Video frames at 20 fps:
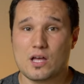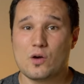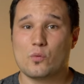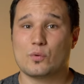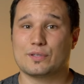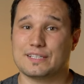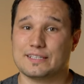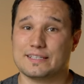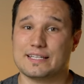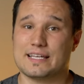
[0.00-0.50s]

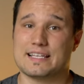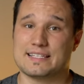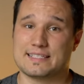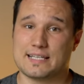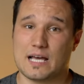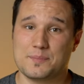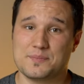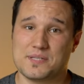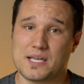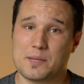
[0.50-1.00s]
with the latest
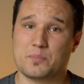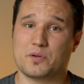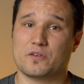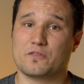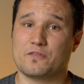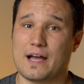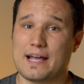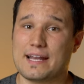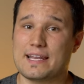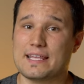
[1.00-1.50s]
update
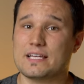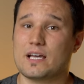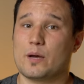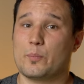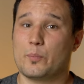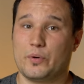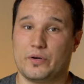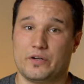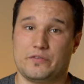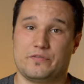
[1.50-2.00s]
providing a
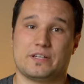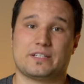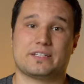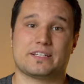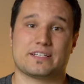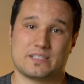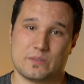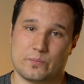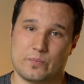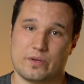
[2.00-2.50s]
perfect
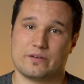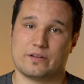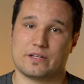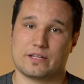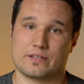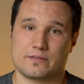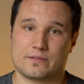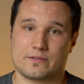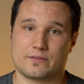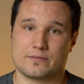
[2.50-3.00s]

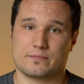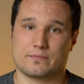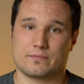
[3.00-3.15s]
experience.